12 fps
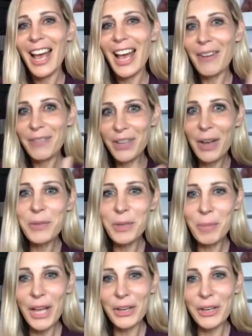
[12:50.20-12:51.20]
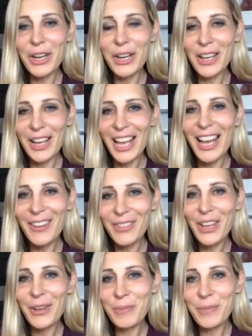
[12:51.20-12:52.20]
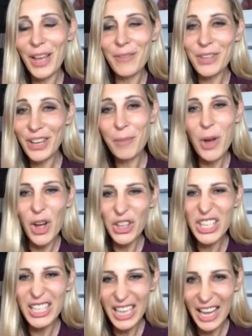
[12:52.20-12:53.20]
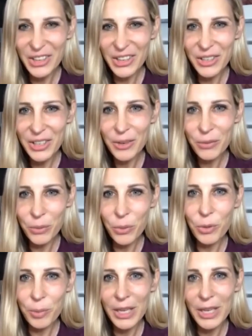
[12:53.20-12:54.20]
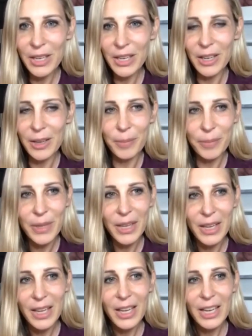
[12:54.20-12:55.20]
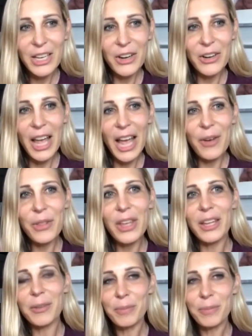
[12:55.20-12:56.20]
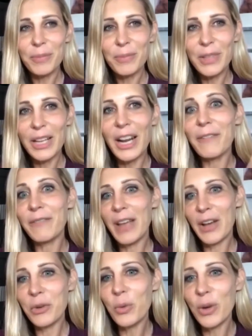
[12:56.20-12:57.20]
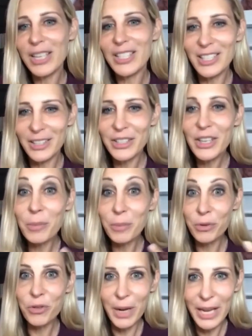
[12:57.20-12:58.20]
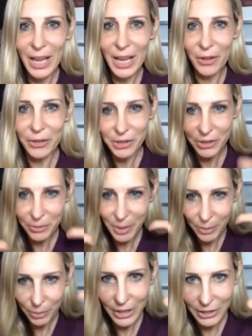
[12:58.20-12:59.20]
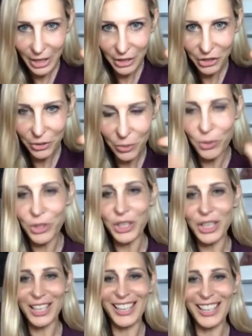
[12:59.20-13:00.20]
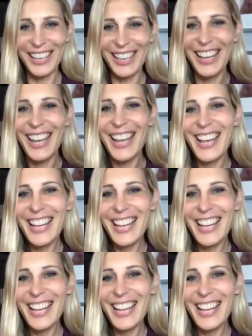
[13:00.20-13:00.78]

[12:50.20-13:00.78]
have come to better, have come all together for me. Now that I found a way to improve my health, and so my brain's actually working again.